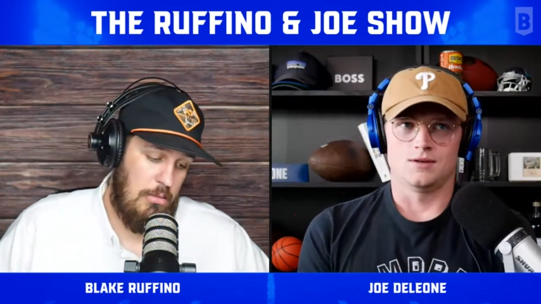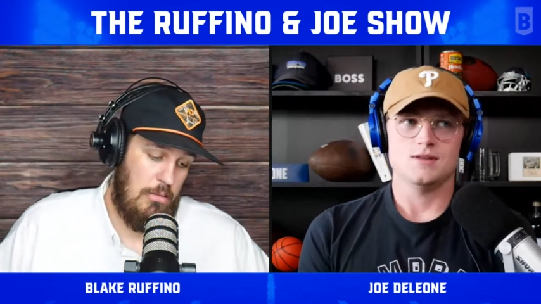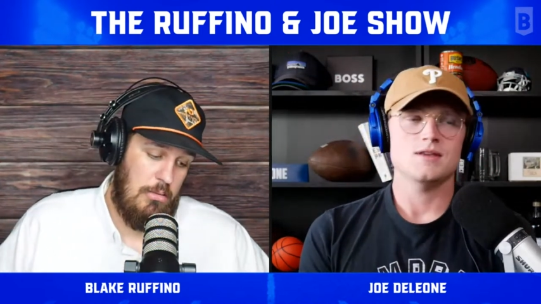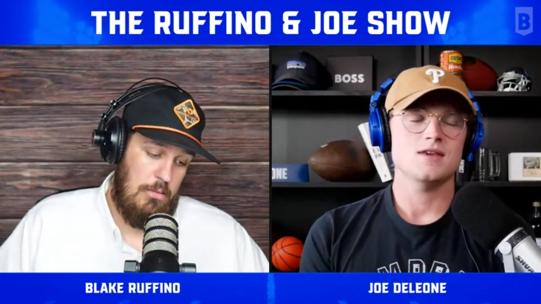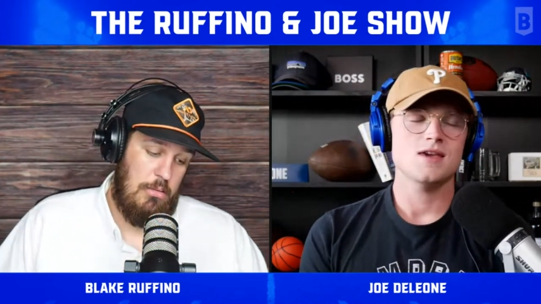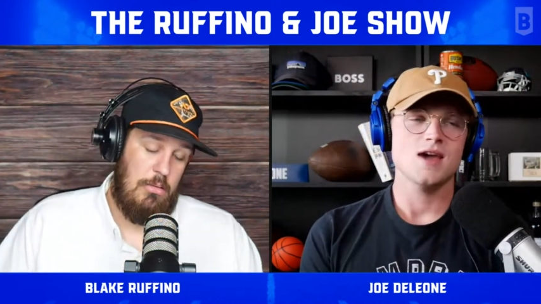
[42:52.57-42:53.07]

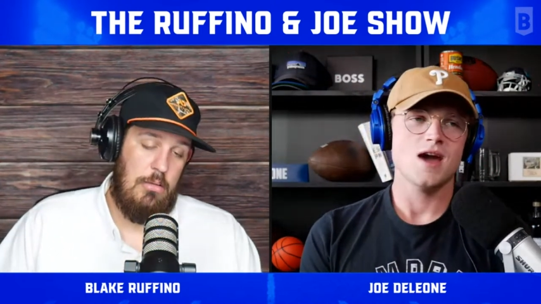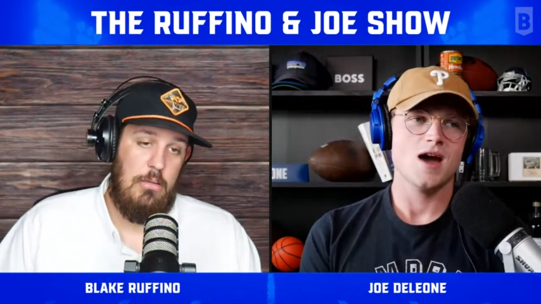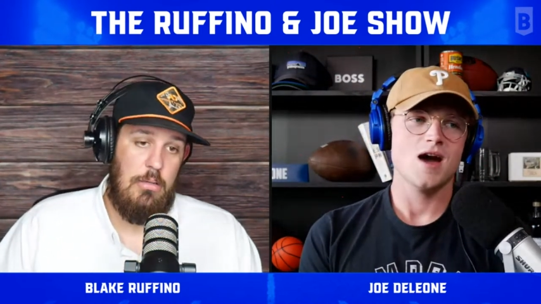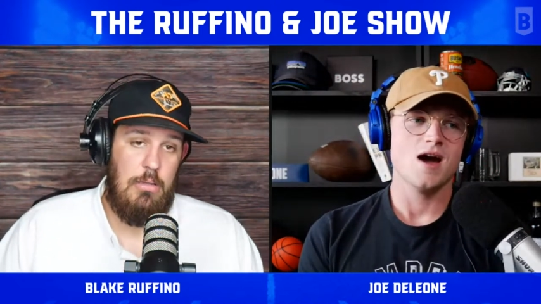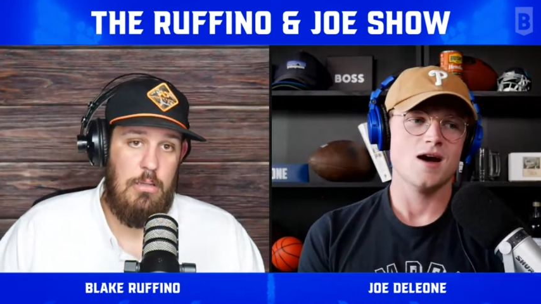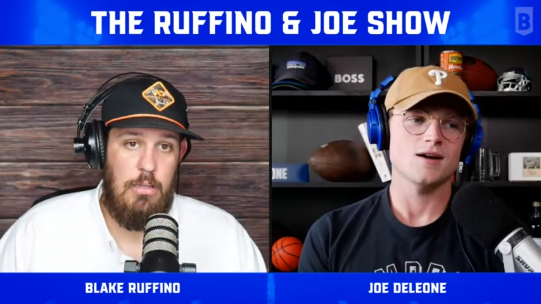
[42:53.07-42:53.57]

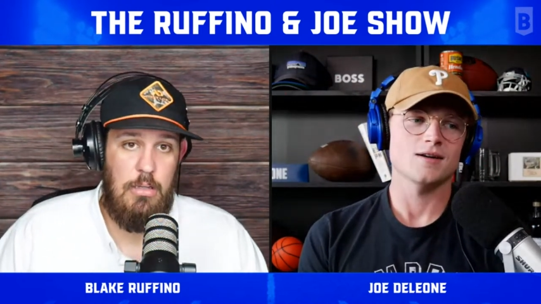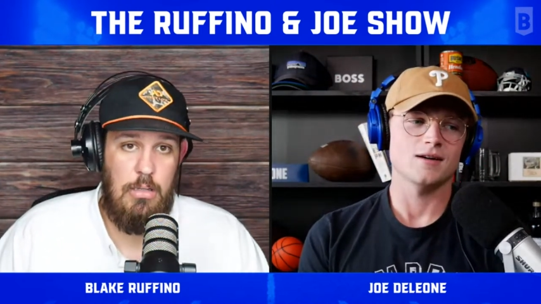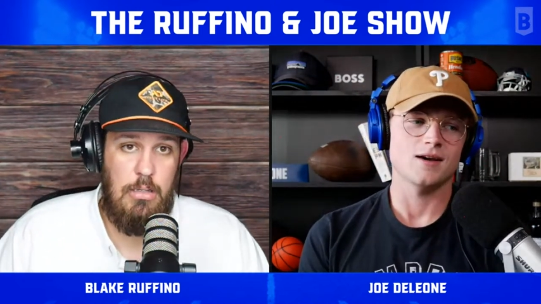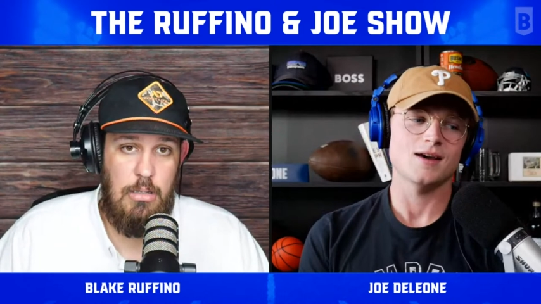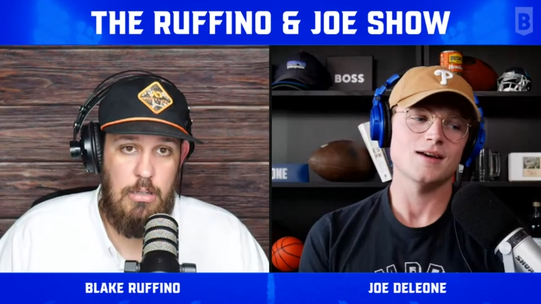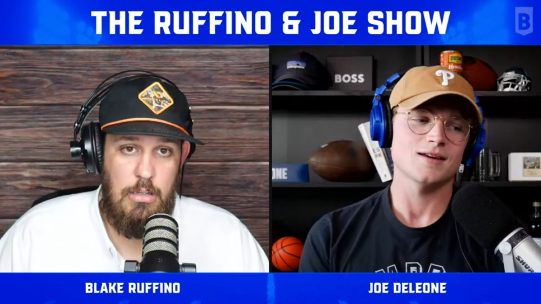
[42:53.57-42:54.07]
Speaker 1: Yeah,
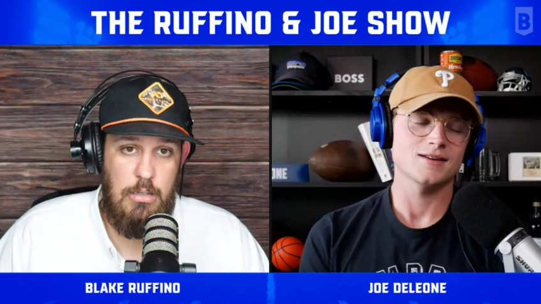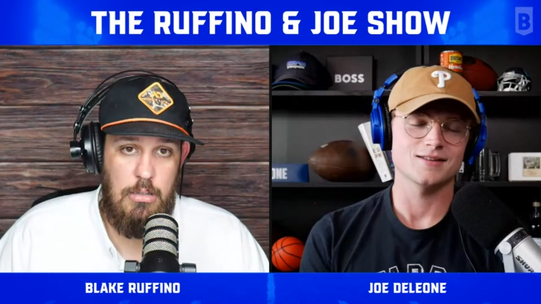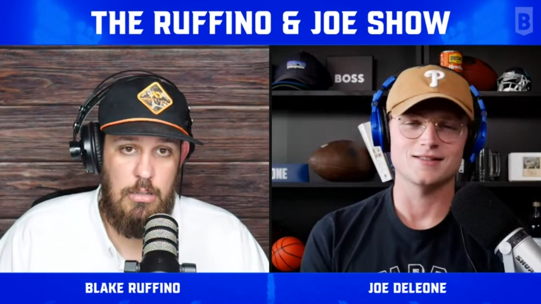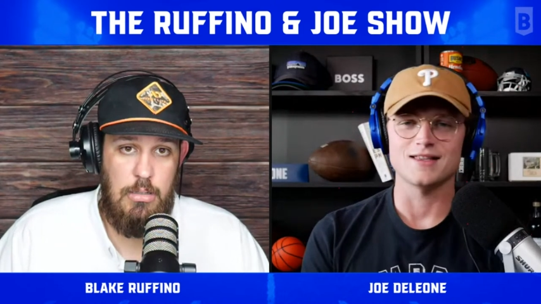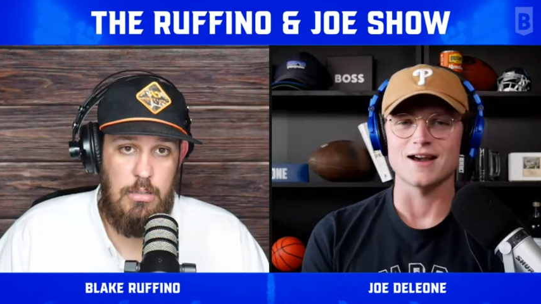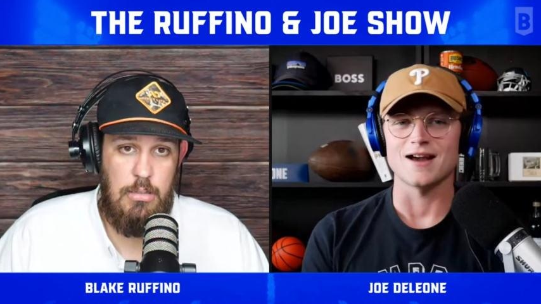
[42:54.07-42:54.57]
eh,
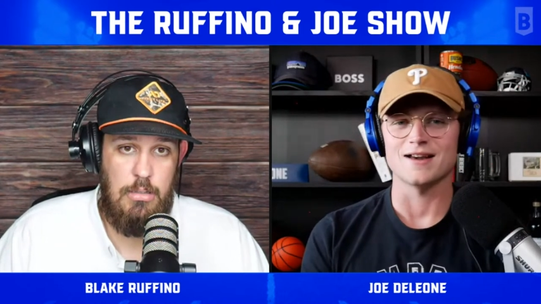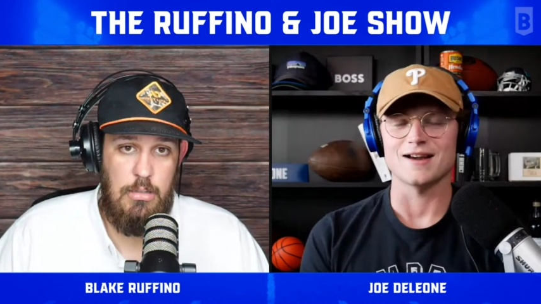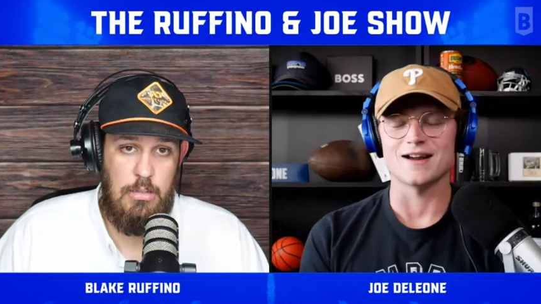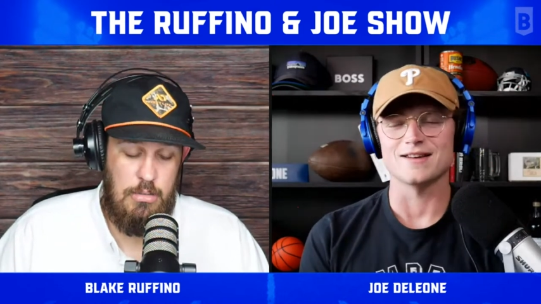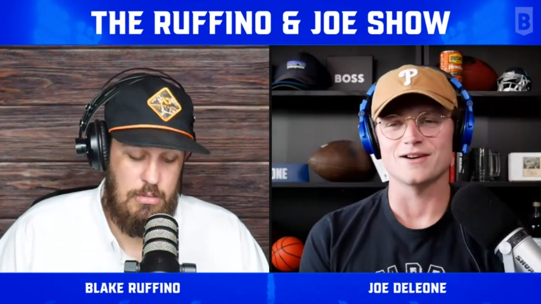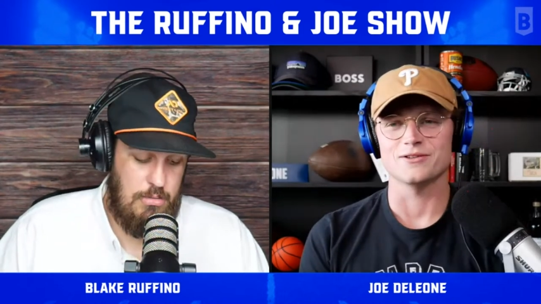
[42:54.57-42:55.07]
I,
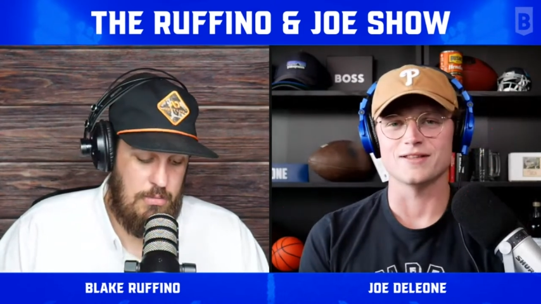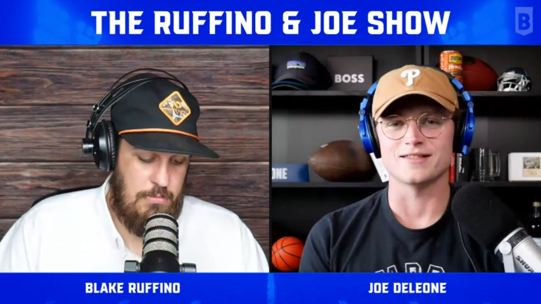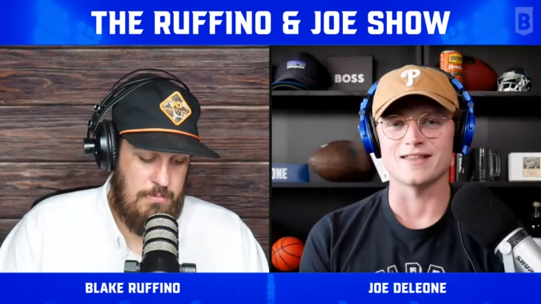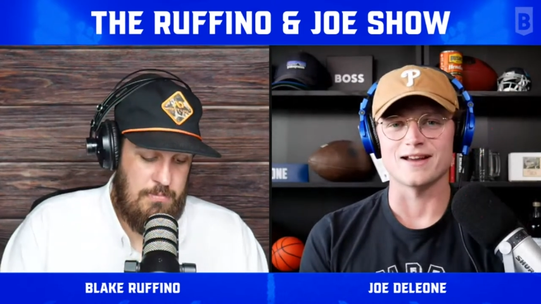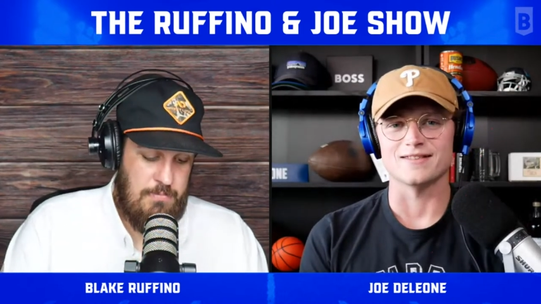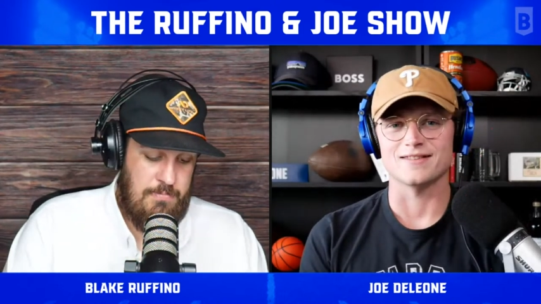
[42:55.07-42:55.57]
I know
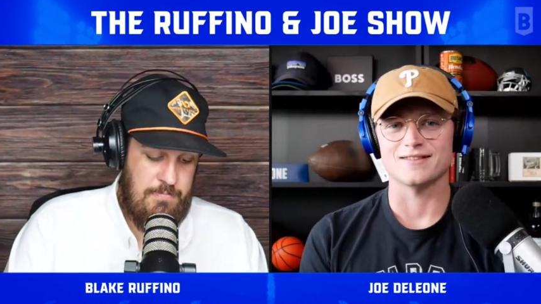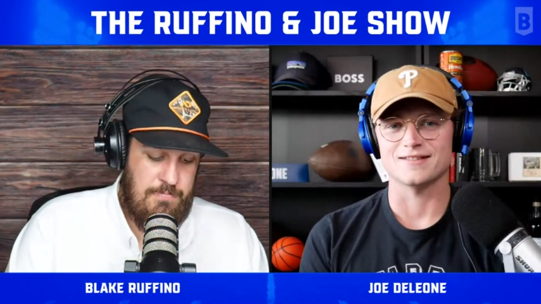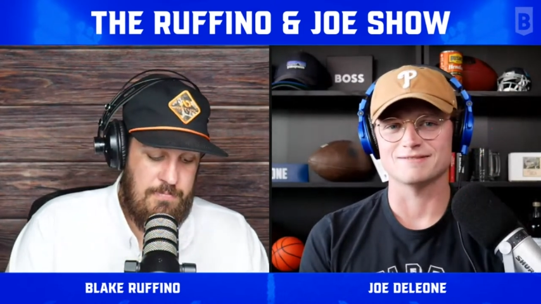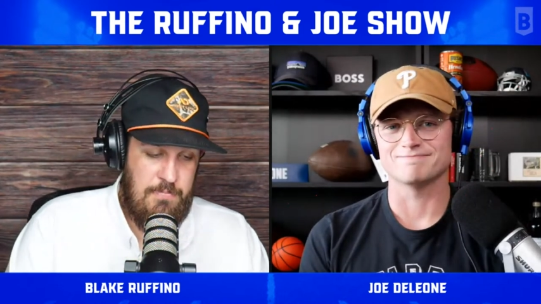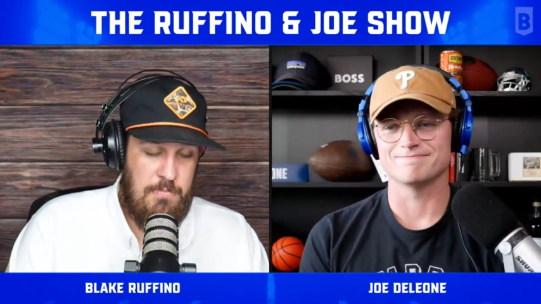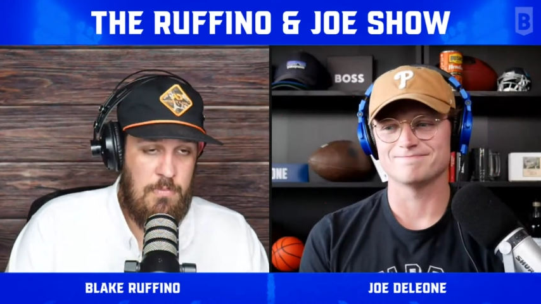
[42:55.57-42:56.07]
that that's